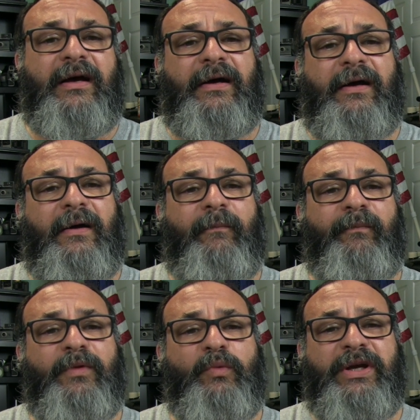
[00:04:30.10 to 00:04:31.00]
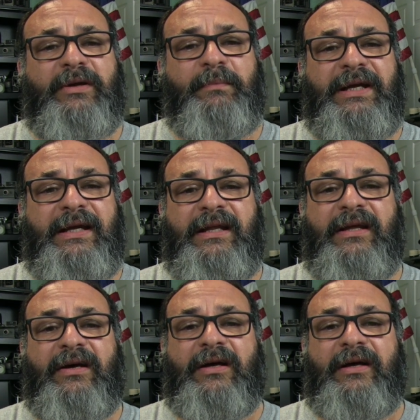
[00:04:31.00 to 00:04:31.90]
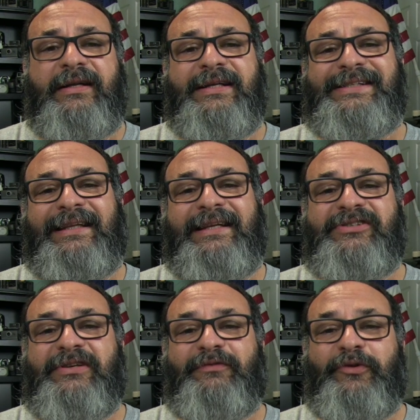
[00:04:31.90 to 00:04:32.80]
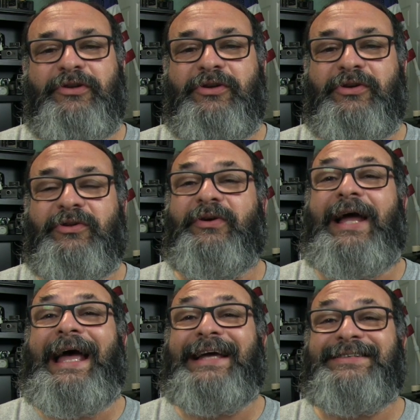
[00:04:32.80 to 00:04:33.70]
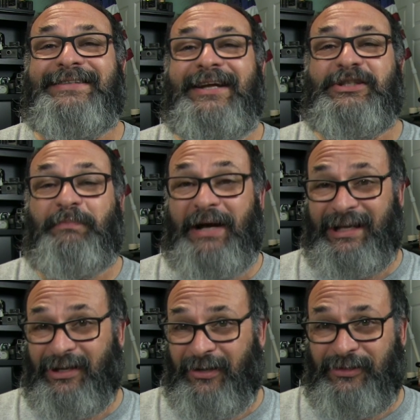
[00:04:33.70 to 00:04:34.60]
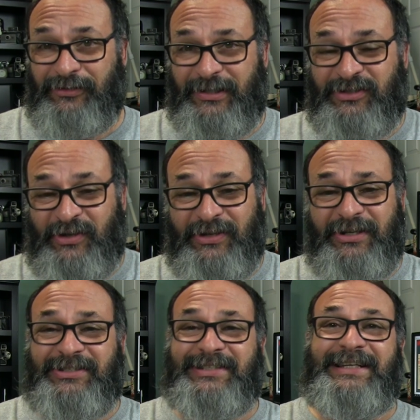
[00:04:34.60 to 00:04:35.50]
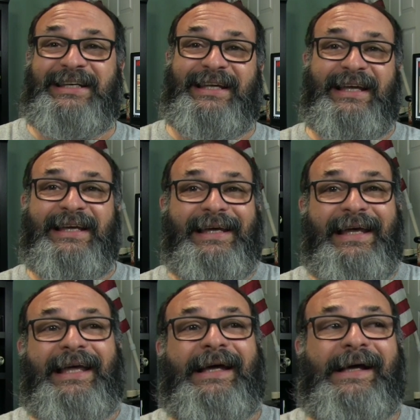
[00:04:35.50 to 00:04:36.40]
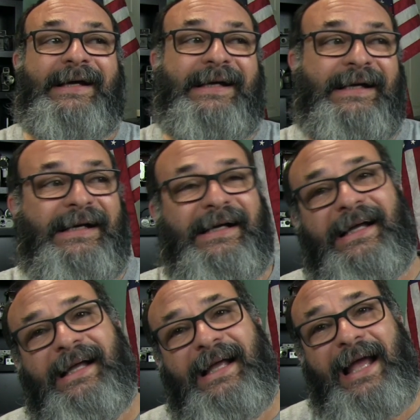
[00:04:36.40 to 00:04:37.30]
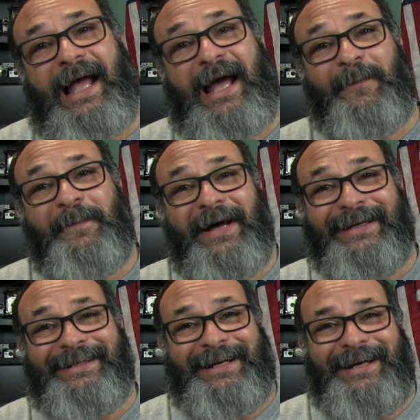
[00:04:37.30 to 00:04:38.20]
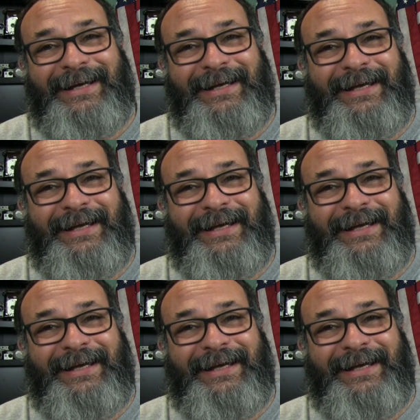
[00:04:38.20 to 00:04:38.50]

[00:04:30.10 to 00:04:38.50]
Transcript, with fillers: Wikipedia, and it's a list of all the nuclear accidents by country, so you could see how much,